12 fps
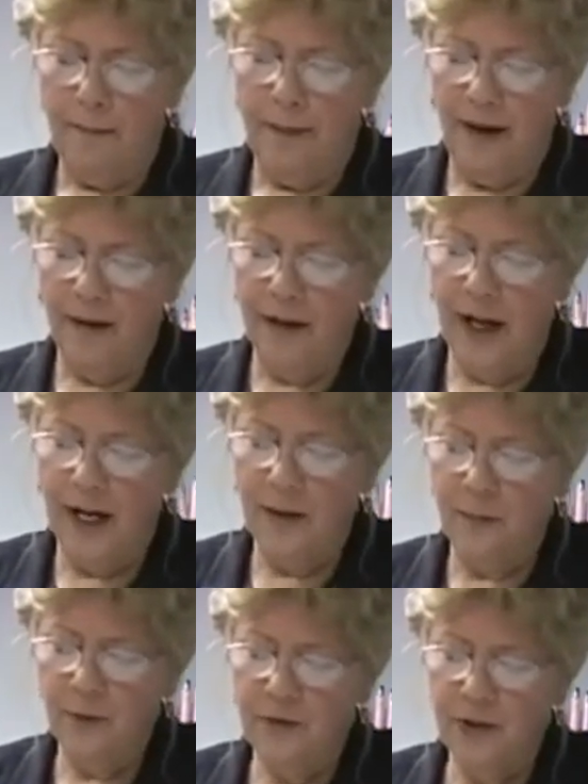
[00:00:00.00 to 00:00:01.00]
About
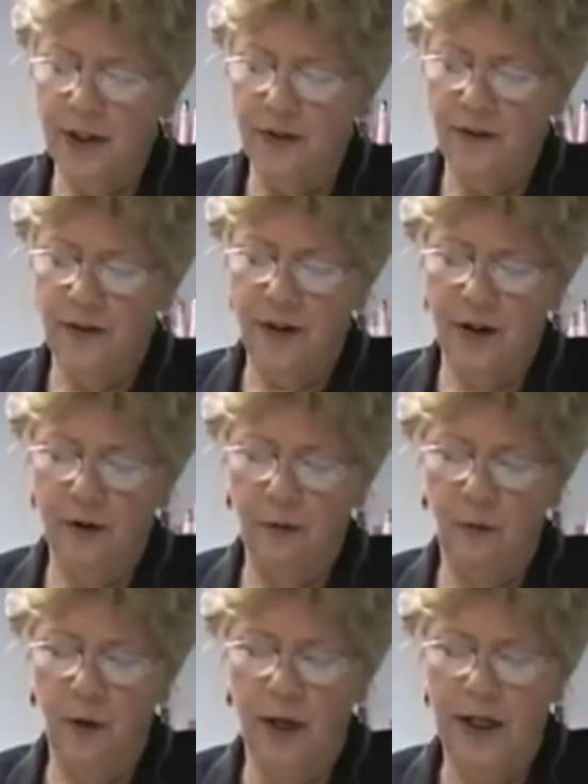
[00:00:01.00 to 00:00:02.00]
90% of the
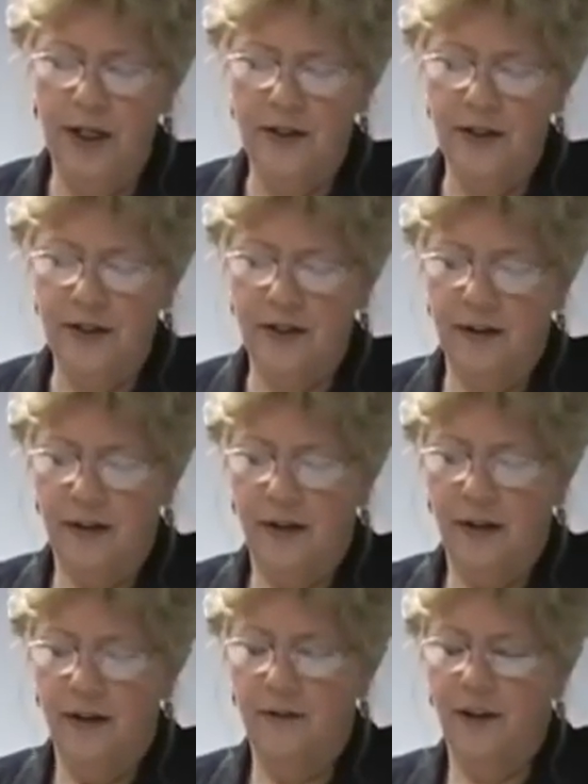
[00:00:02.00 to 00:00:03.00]
total weight
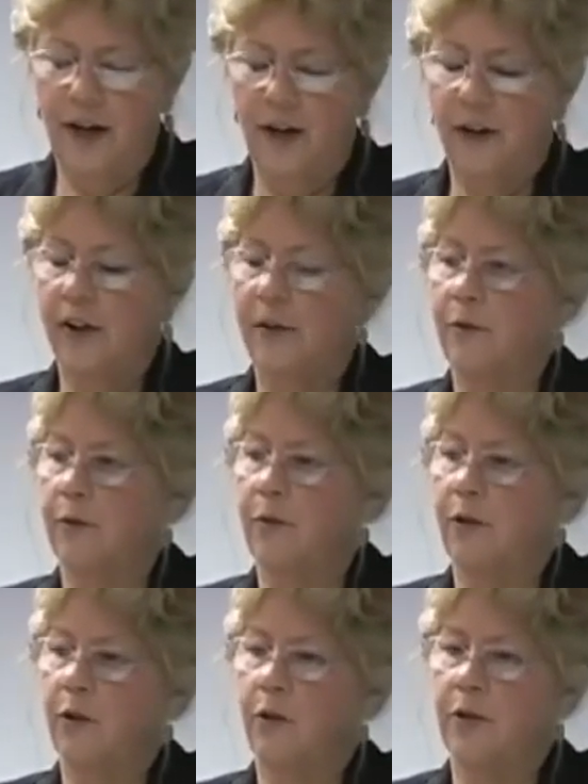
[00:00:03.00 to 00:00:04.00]
of the hair comes
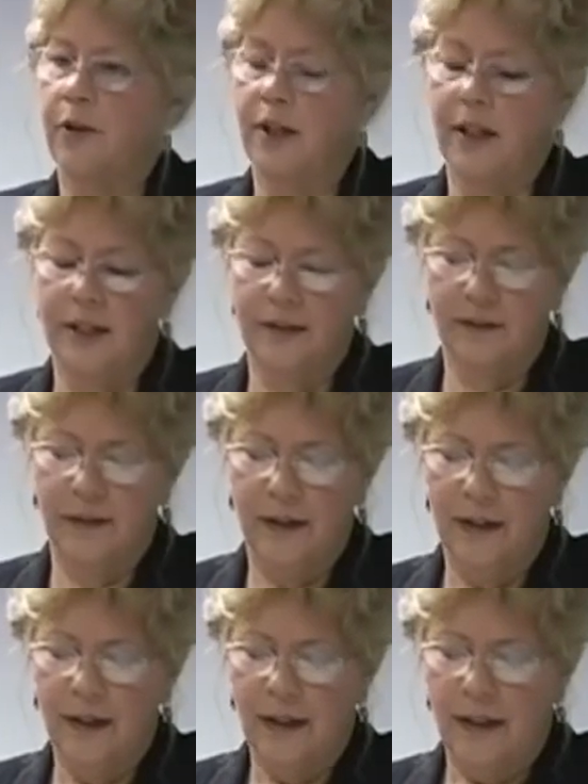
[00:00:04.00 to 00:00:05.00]
from the cortex.
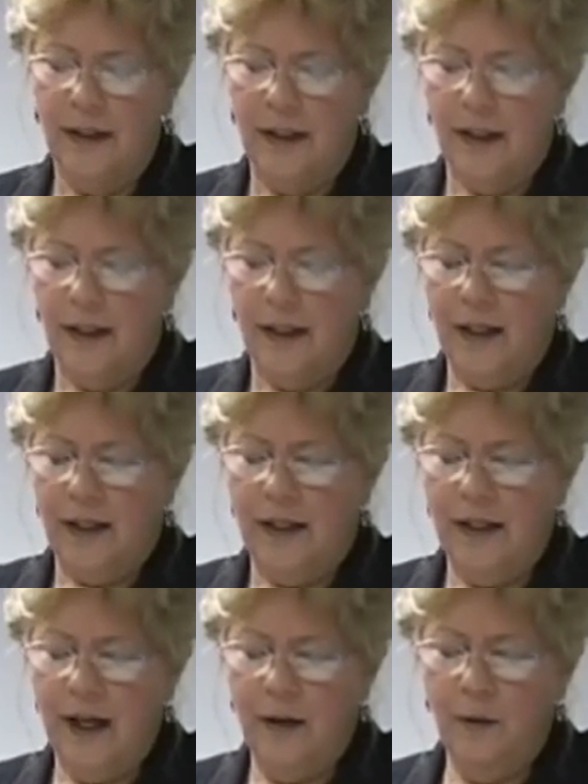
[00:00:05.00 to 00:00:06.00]

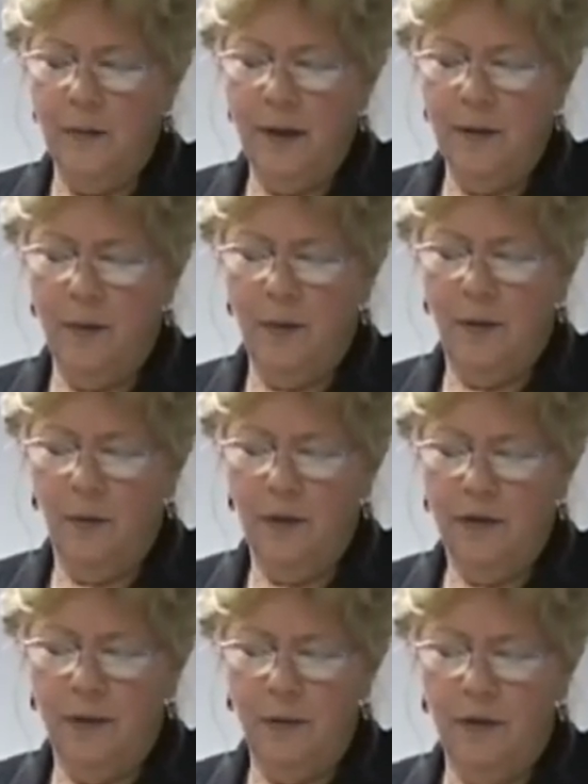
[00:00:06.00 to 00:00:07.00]
Do y'all remember, or
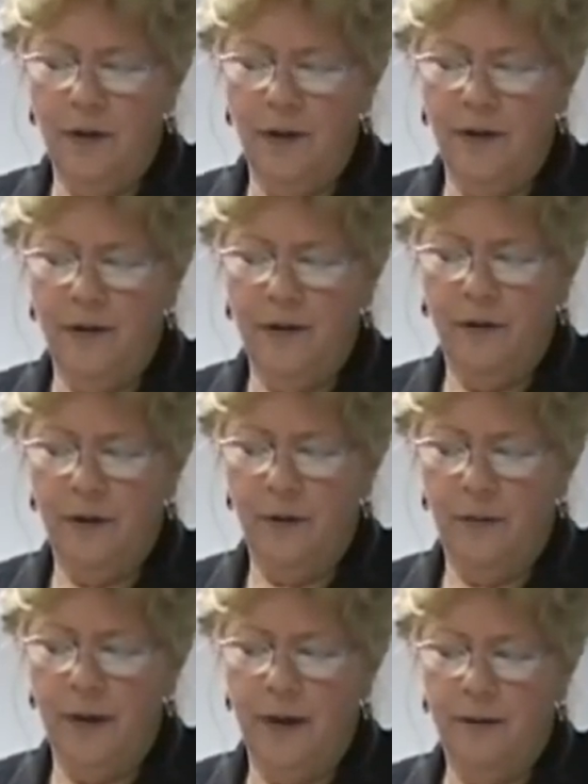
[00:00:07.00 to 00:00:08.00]
was I with another
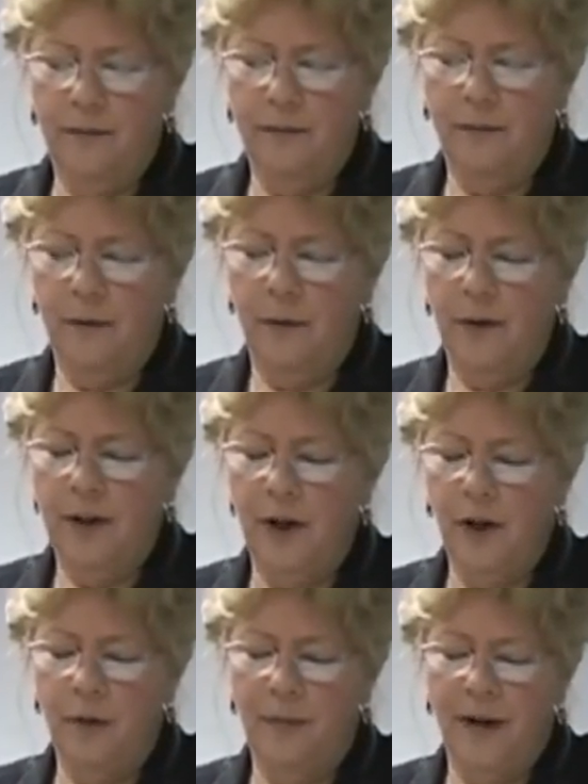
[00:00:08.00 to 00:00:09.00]
group, when we
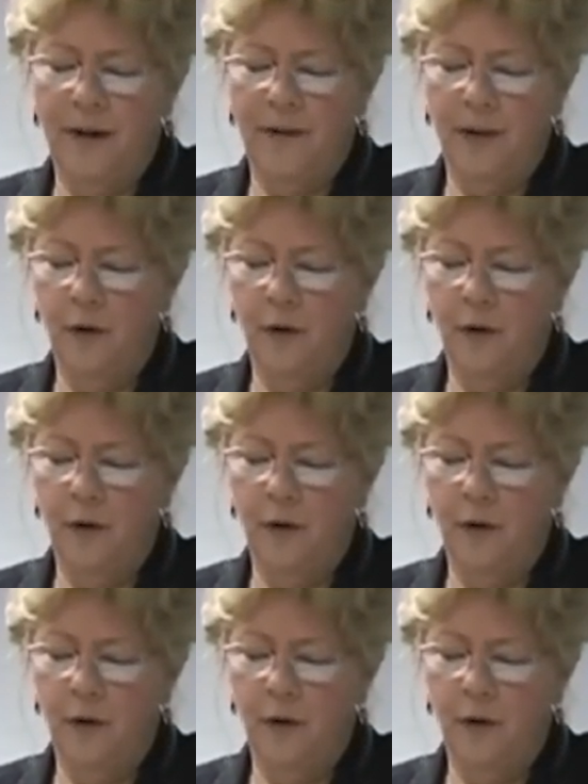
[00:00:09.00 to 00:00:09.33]
talk about the